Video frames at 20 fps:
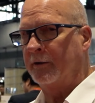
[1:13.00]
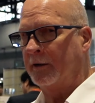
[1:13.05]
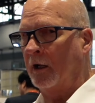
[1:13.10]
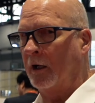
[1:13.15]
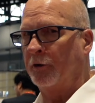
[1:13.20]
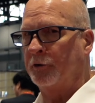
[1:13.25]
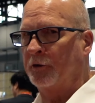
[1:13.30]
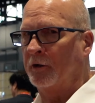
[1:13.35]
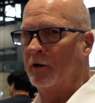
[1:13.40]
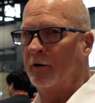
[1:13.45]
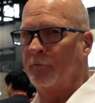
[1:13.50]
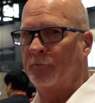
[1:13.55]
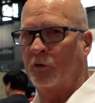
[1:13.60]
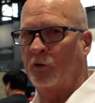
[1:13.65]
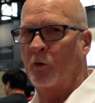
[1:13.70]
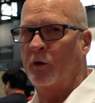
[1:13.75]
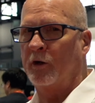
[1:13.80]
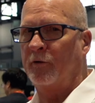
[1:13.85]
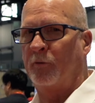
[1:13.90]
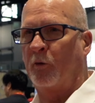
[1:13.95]
delta of
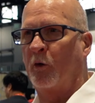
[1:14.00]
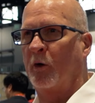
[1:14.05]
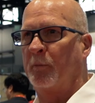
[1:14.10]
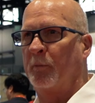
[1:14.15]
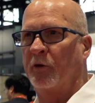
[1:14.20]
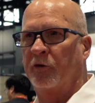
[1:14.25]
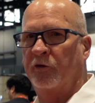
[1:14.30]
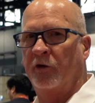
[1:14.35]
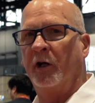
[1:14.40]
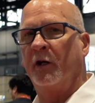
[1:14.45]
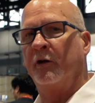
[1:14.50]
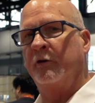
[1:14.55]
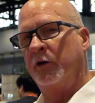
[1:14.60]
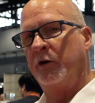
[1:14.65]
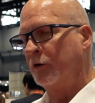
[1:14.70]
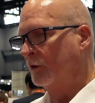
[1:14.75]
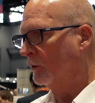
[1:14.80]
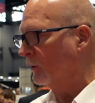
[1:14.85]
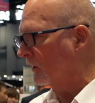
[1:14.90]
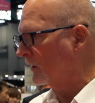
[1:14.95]
24%
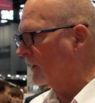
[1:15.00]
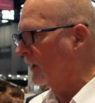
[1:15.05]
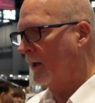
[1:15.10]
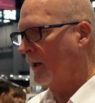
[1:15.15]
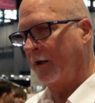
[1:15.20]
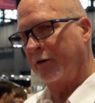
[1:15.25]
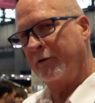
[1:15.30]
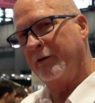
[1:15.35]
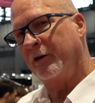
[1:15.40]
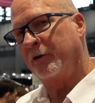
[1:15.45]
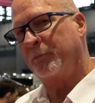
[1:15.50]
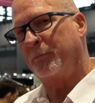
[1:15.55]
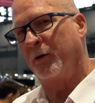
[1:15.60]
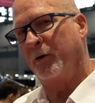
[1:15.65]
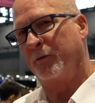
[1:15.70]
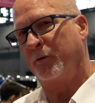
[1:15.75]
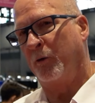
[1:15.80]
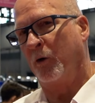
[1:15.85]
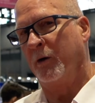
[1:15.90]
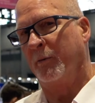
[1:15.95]
to do a cut at this
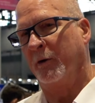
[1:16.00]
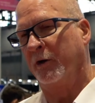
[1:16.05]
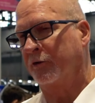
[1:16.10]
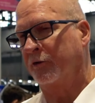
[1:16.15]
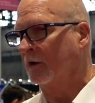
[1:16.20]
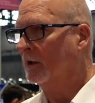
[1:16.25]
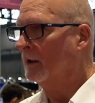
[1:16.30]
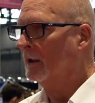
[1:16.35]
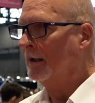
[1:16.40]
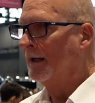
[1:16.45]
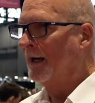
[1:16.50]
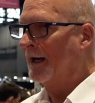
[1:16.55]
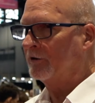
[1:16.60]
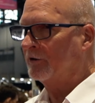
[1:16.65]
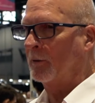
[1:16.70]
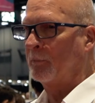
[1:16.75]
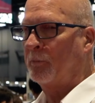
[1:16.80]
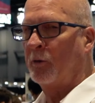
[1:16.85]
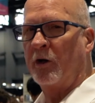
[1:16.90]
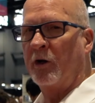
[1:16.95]
performance.
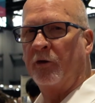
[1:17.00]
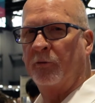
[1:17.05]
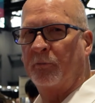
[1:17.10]
That's a pretty